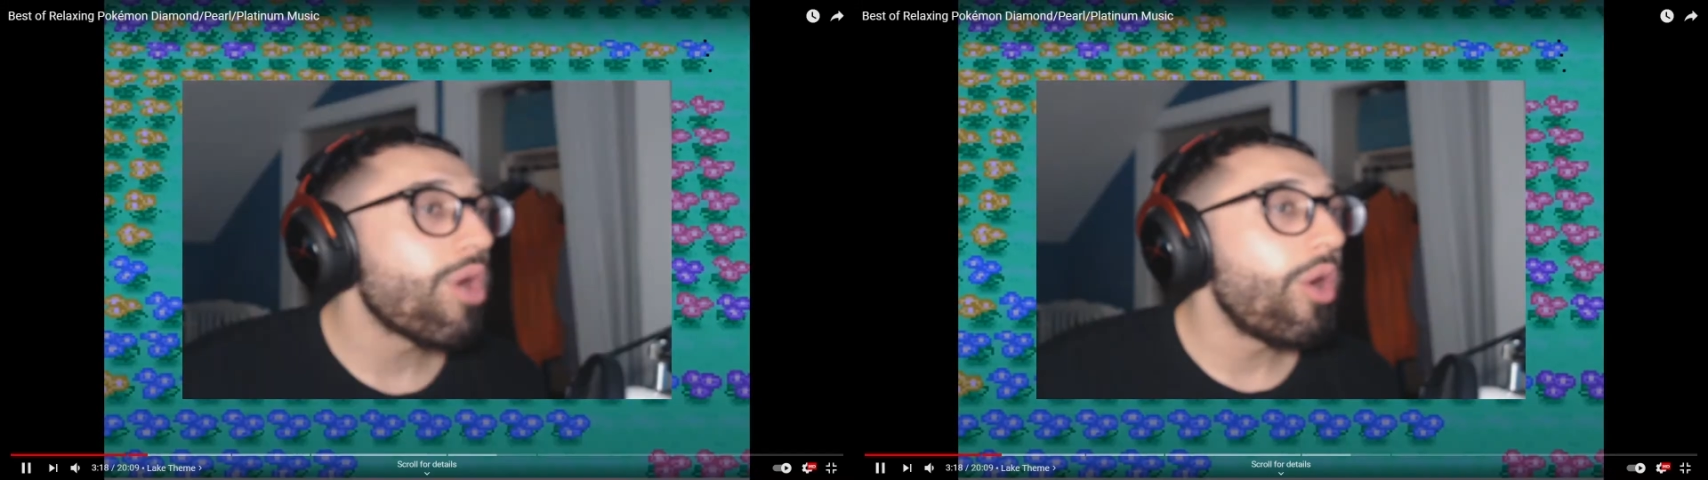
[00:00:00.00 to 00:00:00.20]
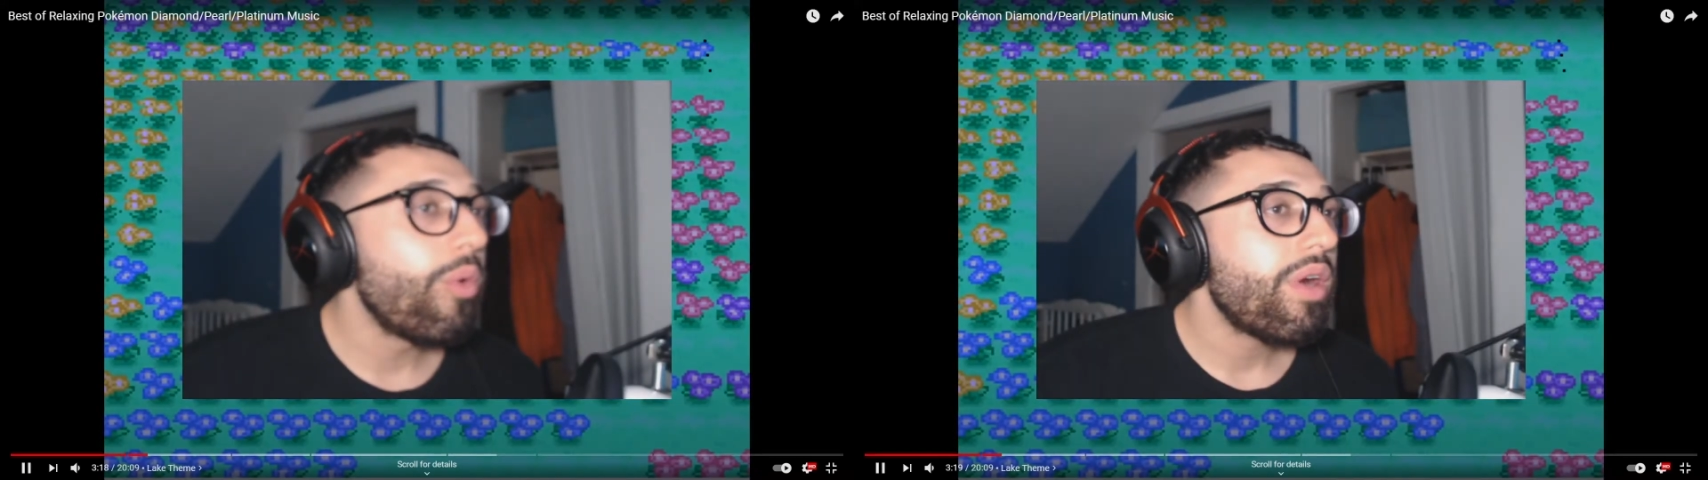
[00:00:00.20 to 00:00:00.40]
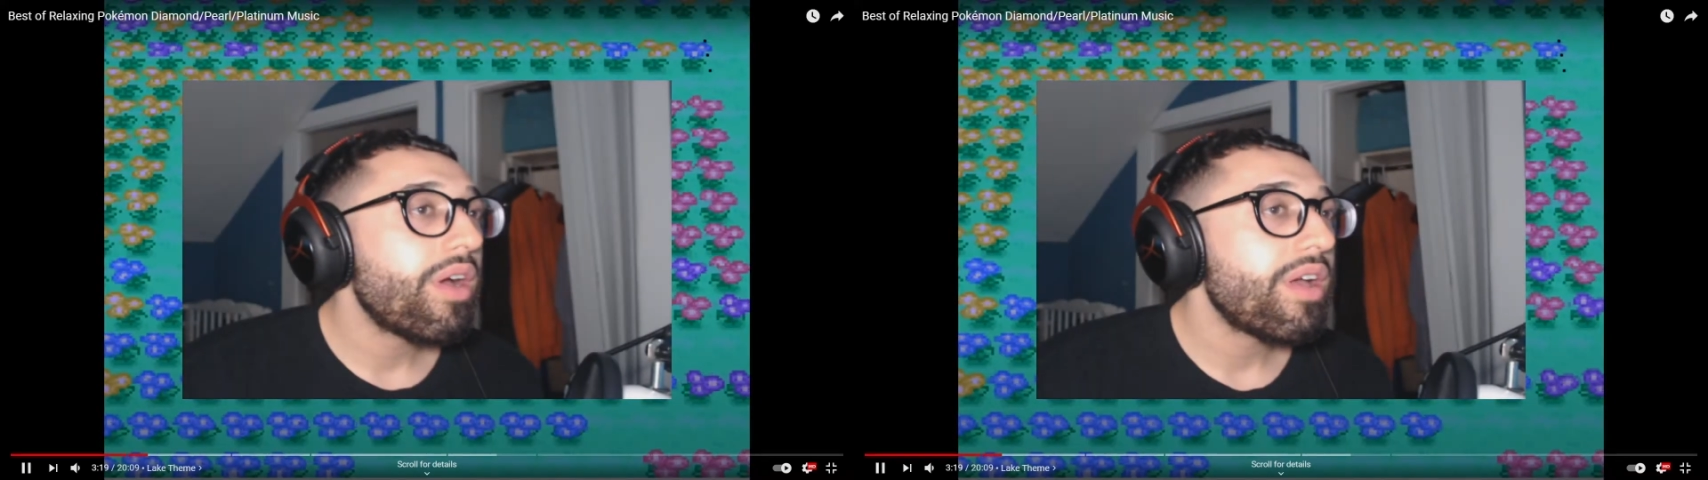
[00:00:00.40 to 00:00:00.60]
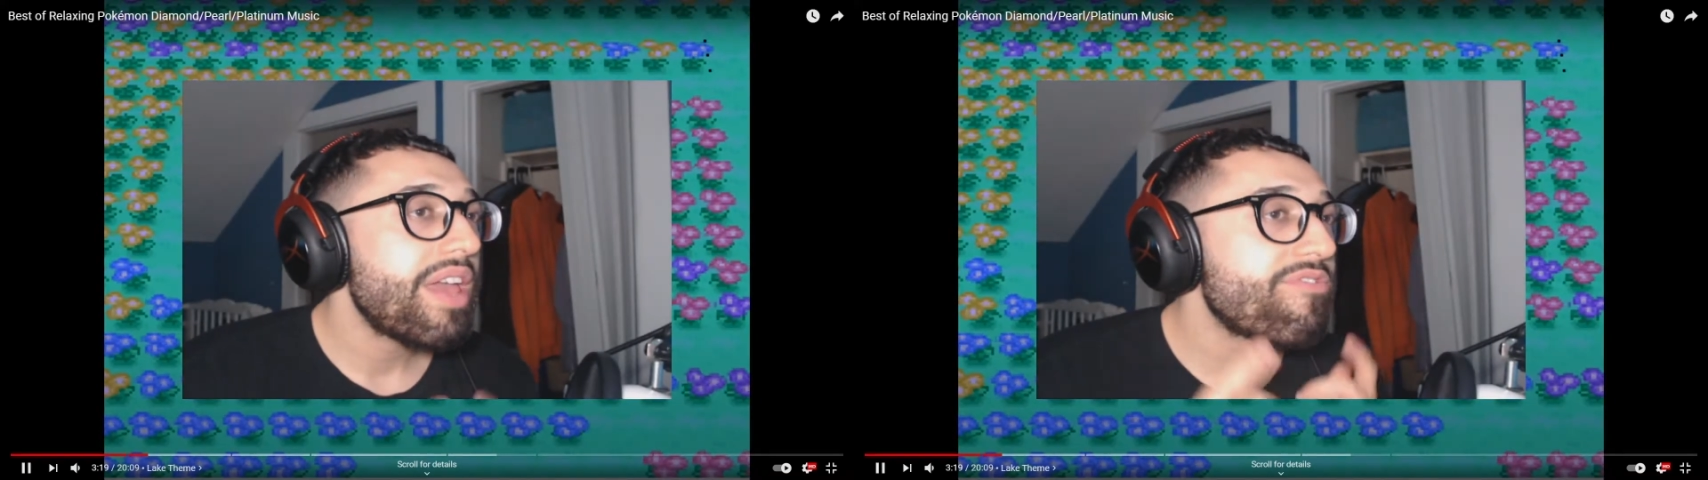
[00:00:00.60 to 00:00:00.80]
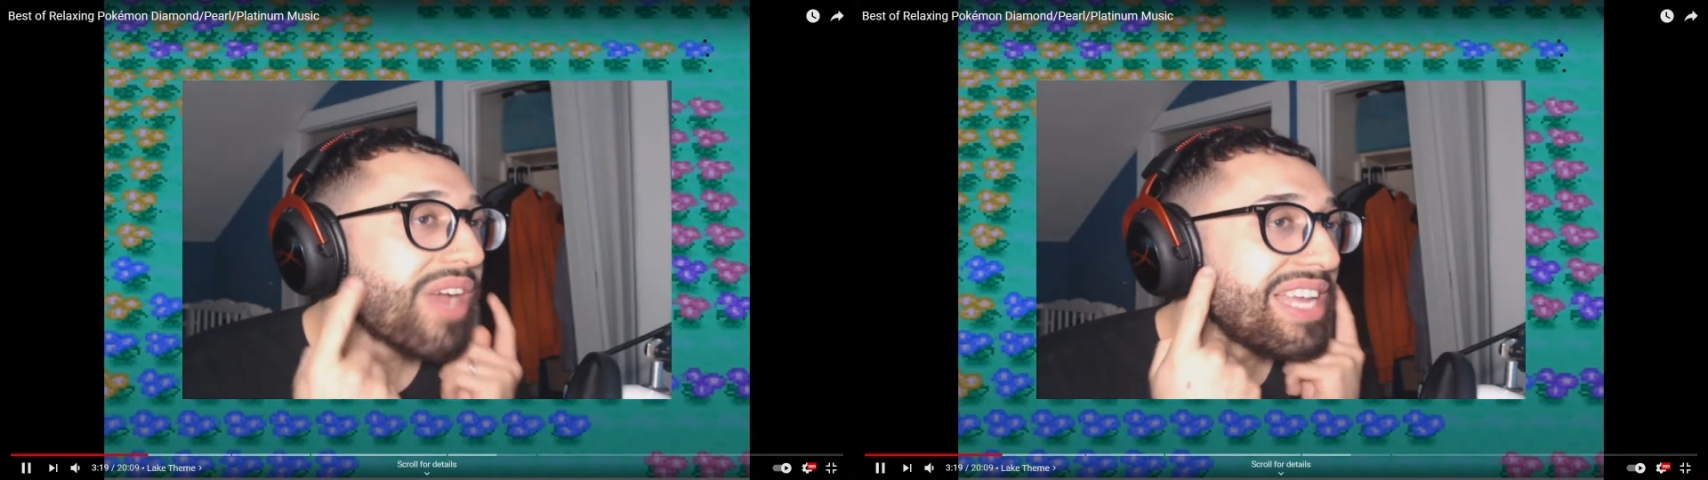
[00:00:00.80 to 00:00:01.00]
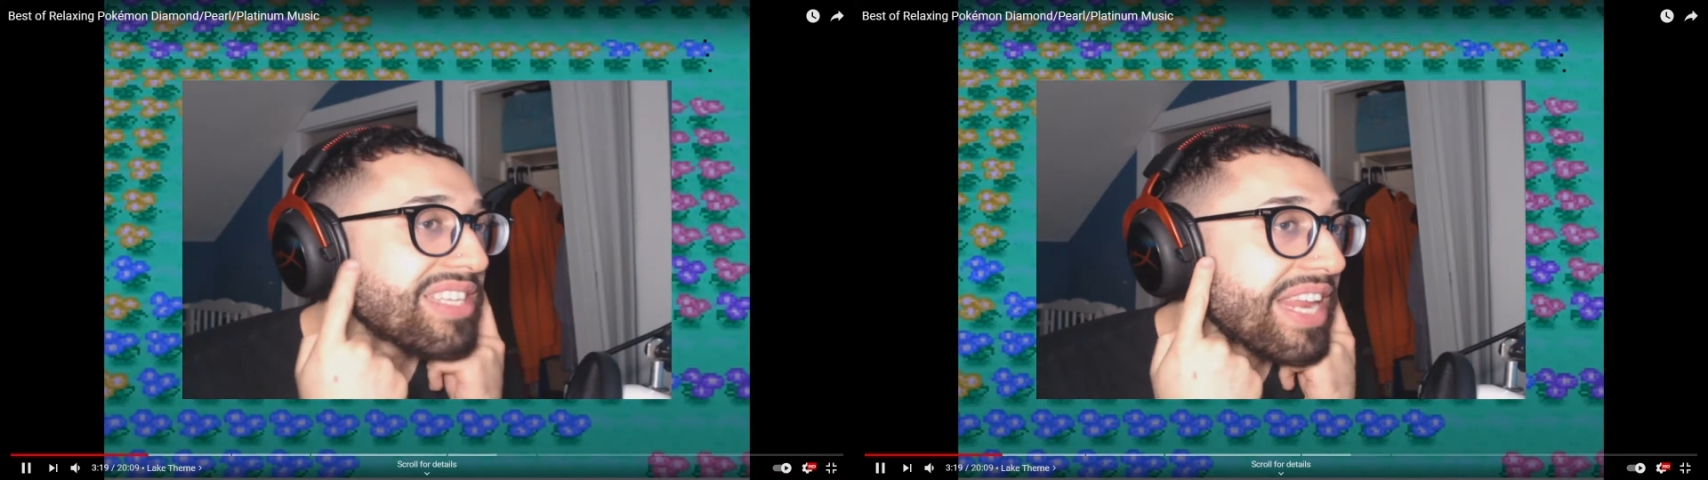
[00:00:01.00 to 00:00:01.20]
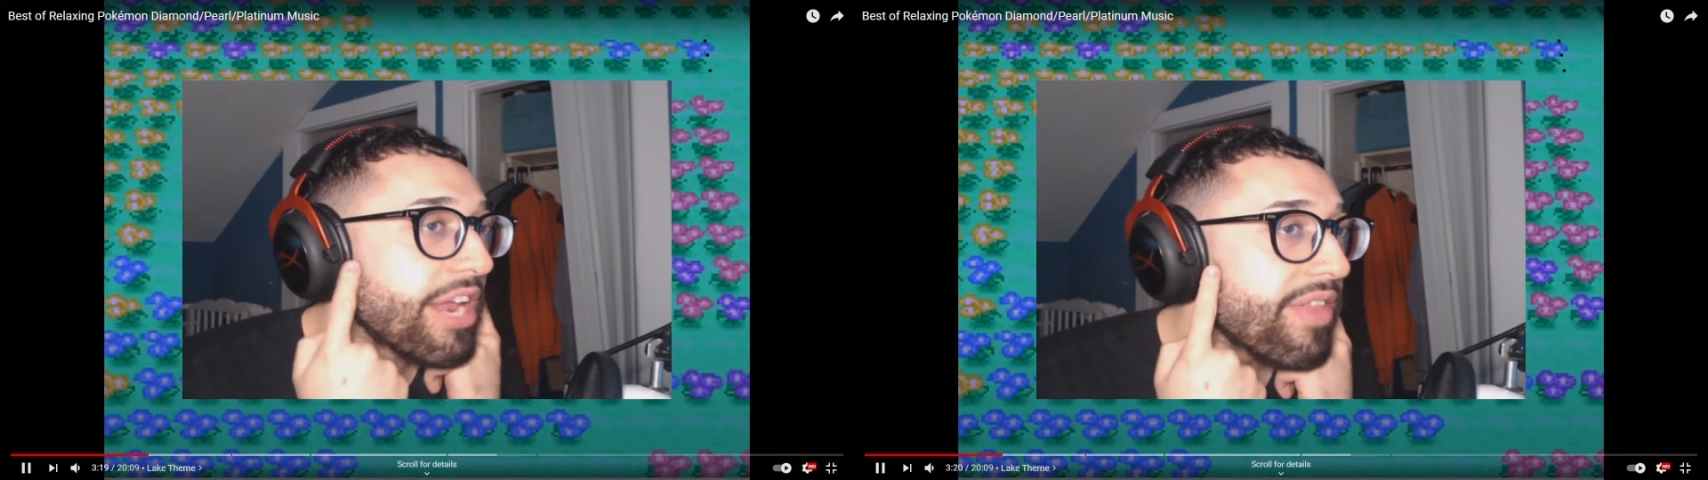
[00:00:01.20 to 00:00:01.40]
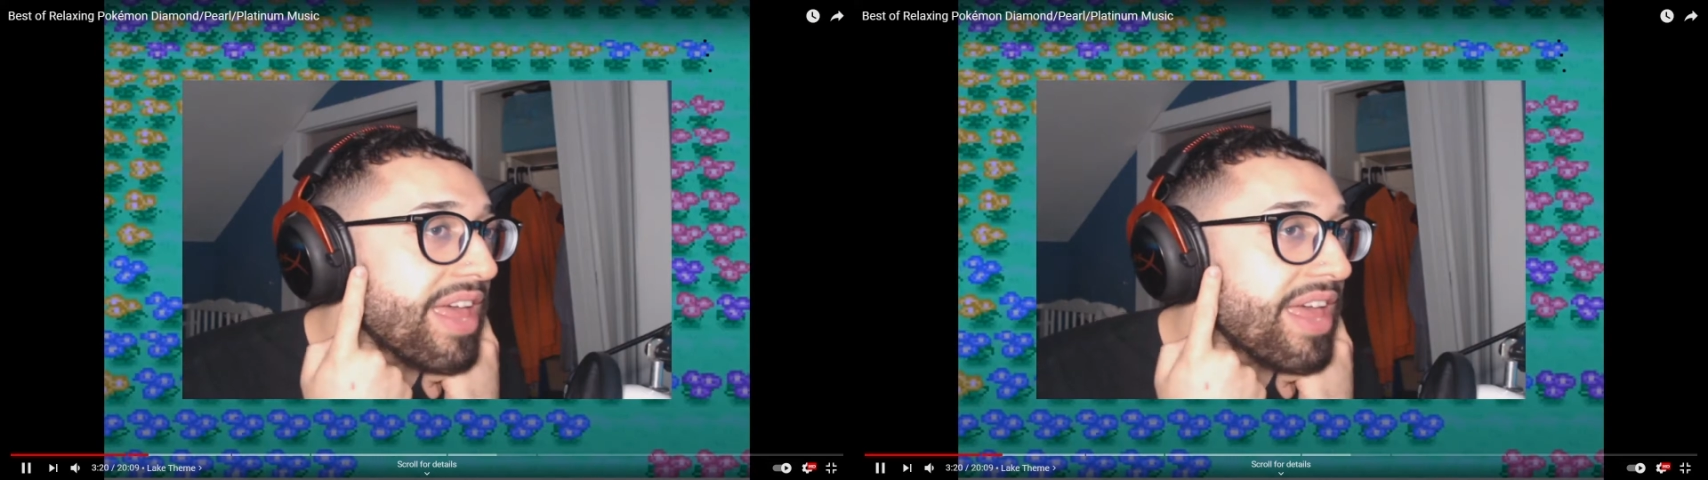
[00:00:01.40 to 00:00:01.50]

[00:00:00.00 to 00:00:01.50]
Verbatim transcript: Oh, if you guys can hear